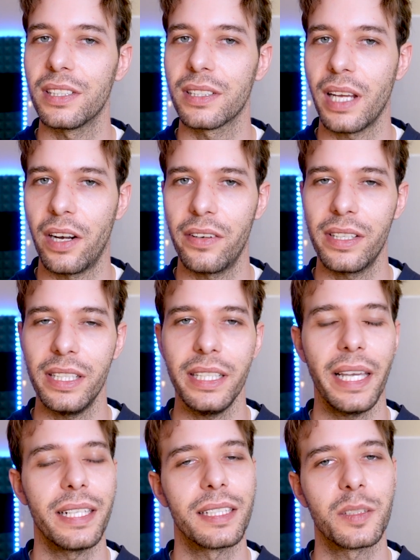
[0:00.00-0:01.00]
is
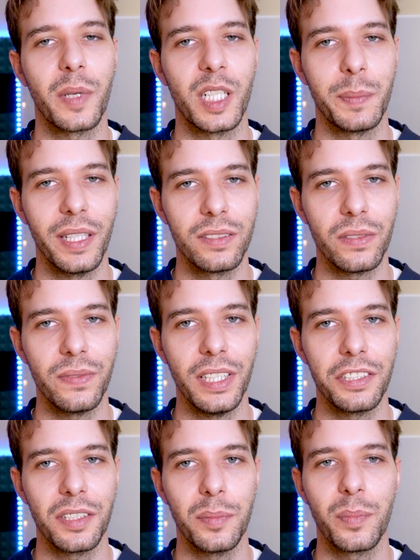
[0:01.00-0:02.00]
currently an experimental
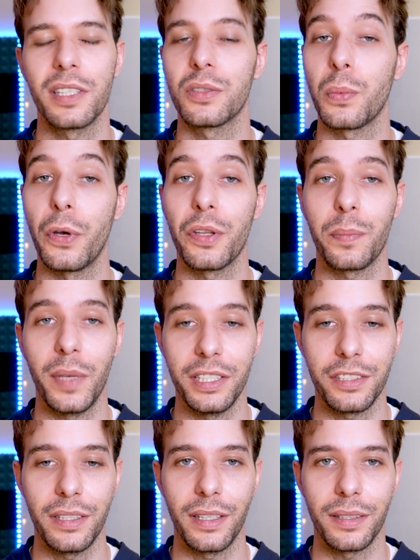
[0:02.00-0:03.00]
feature, but it's worth
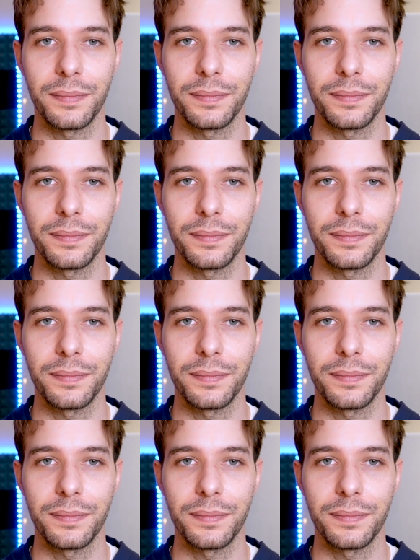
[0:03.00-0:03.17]
mentioning.